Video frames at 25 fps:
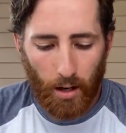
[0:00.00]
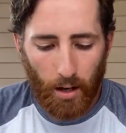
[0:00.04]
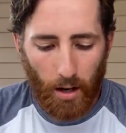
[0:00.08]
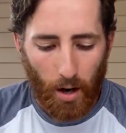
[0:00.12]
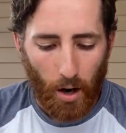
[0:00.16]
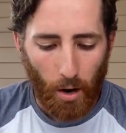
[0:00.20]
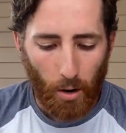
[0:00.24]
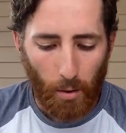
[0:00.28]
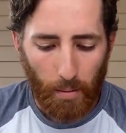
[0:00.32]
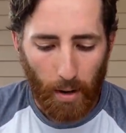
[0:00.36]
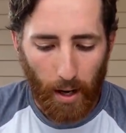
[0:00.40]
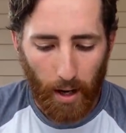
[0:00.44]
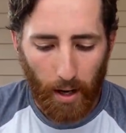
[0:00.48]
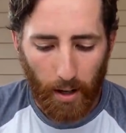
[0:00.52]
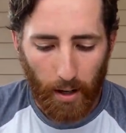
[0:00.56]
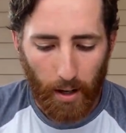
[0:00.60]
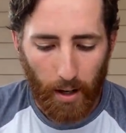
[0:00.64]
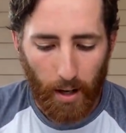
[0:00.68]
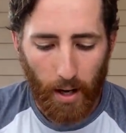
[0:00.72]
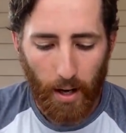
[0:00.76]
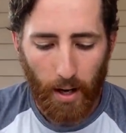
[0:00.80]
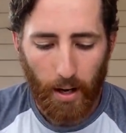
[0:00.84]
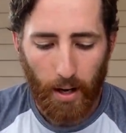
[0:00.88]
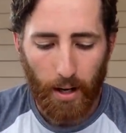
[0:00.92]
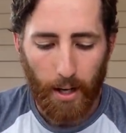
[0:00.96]
Oh man.
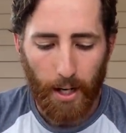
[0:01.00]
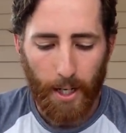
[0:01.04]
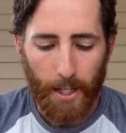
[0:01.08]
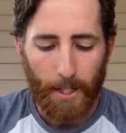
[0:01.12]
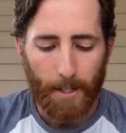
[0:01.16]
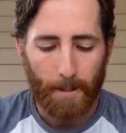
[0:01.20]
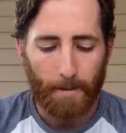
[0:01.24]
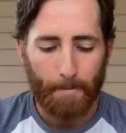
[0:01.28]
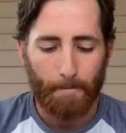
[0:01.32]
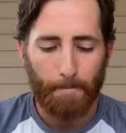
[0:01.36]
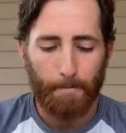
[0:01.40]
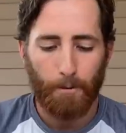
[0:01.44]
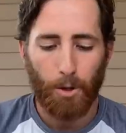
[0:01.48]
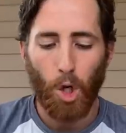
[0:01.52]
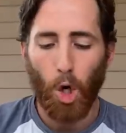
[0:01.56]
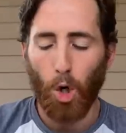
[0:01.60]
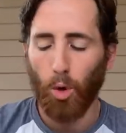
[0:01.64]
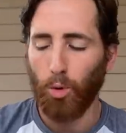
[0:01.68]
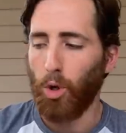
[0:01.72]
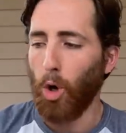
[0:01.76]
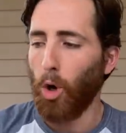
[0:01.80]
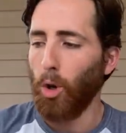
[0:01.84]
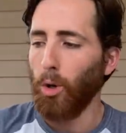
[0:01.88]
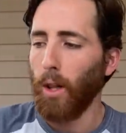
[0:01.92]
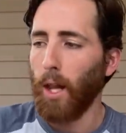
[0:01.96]
So
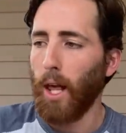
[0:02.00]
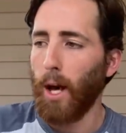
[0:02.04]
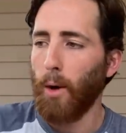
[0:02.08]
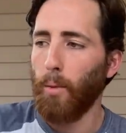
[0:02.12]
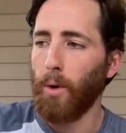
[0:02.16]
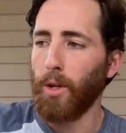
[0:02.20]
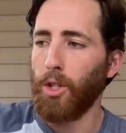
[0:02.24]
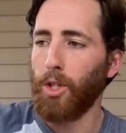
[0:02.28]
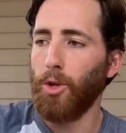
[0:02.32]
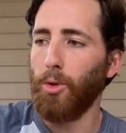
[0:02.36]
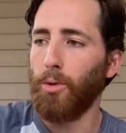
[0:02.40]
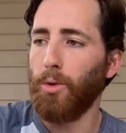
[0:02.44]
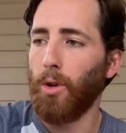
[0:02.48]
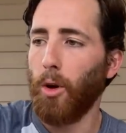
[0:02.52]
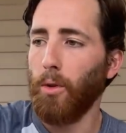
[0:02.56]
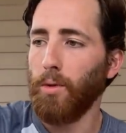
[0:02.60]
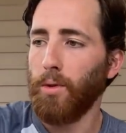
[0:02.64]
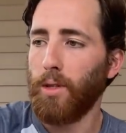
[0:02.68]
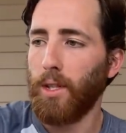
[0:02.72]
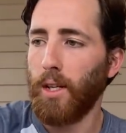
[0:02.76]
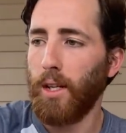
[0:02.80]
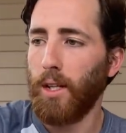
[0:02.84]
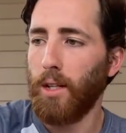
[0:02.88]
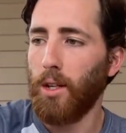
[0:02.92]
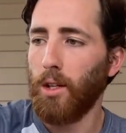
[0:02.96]
don't let what you don't
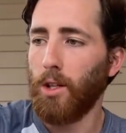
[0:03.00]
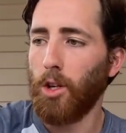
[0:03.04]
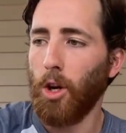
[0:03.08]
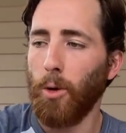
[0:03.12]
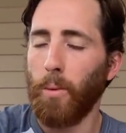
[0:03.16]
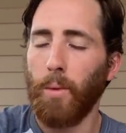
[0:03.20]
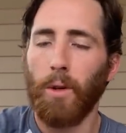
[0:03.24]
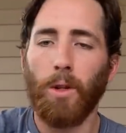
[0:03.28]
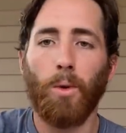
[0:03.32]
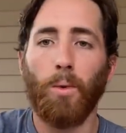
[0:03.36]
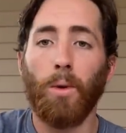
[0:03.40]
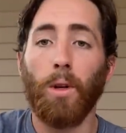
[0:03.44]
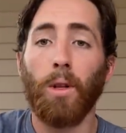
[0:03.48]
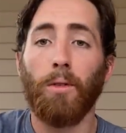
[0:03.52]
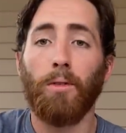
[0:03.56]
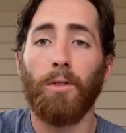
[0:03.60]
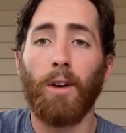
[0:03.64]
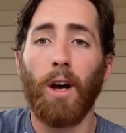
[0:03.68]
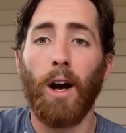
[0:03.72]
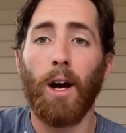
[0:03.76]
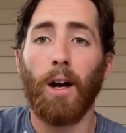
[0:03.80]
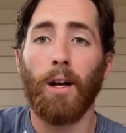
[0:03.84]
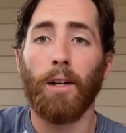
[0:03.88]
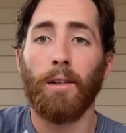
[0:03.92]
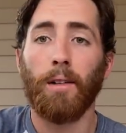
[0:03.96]
see determine the will of
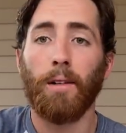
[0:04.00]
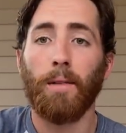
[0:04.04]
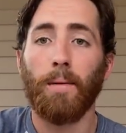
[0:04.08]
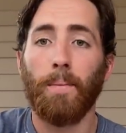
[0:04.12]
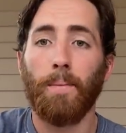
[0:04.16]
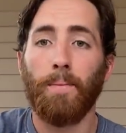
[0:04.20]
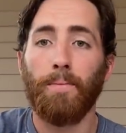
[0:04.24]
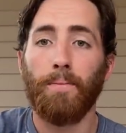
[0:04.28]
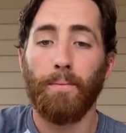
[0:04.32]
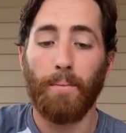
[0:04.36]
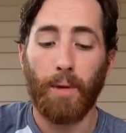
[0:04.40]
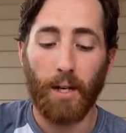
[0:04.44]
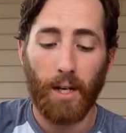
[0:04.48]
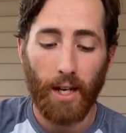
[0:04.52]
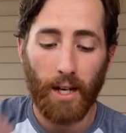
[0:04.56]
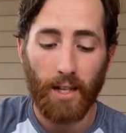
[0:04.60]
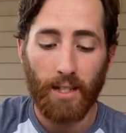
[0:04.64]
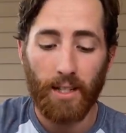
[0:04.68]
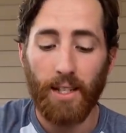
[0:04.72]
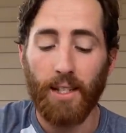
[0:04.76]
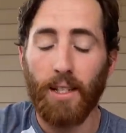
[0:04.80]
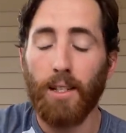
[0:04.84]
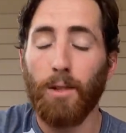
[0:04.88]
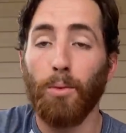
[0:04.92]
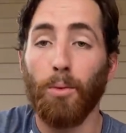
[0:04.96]
God, because
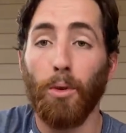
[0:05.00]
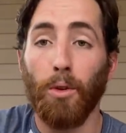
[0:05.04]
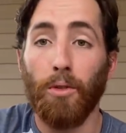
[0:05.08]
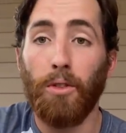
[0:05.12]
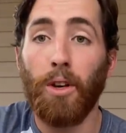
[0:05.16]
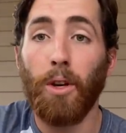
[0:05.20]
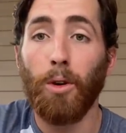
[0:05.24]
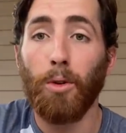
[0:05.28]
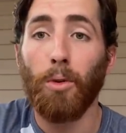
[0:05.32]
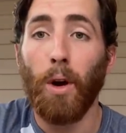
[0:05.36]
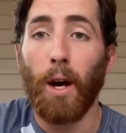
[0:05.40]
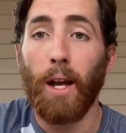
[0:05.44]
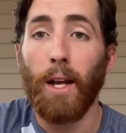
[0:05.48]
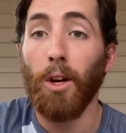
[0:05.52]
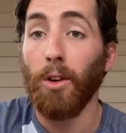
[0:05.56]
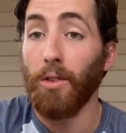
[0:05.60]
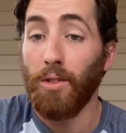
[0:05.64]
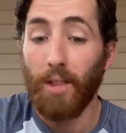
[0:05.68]
it's revealed right here.